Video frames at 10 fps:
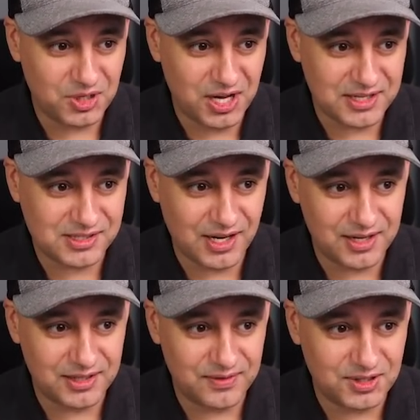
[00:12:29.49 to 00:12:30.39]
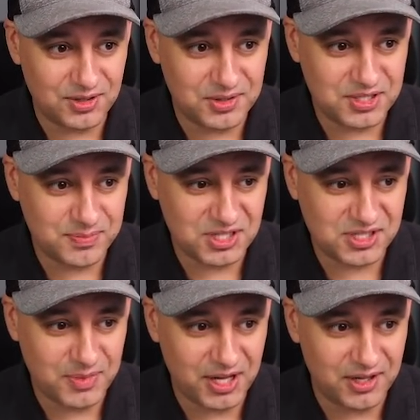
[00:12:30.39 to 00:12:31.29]
We got Sonnet even though it's
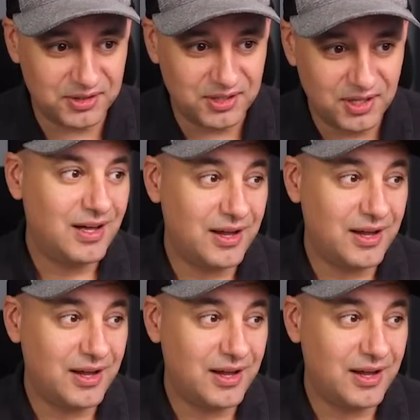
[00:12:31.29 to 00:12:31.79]
misspelled.